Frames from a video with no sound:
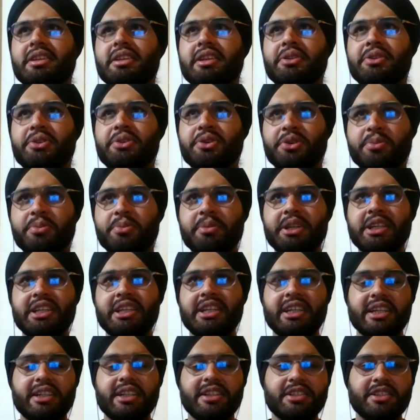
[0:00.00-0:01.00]

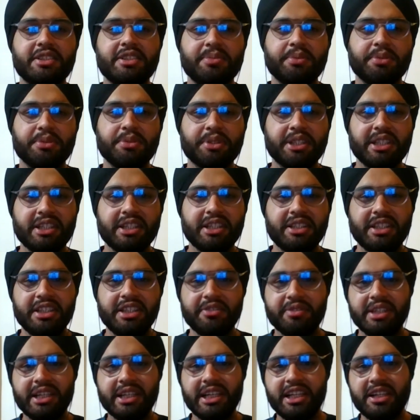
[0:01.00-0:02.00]
nobody else spoke that
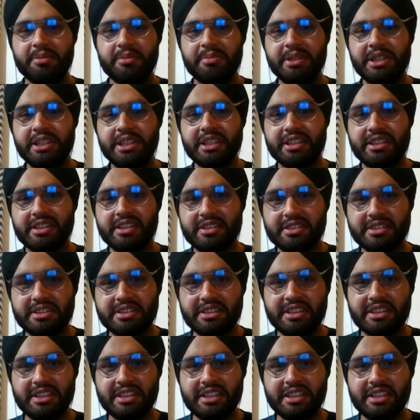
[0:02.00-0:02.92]
they were helping others.